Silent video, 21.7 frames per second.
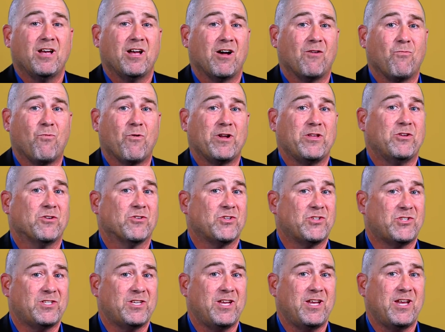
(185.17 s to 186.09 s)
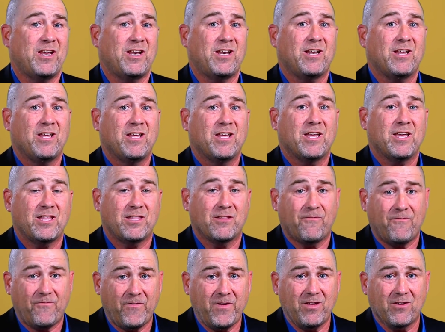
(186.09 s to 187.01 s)
of what you're seeing in
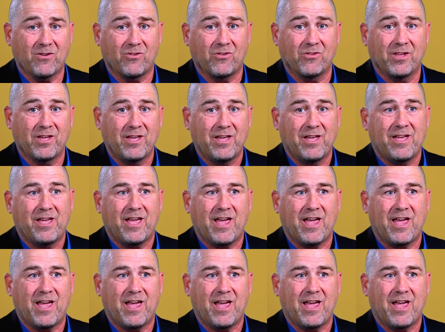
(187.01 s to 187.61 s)
the field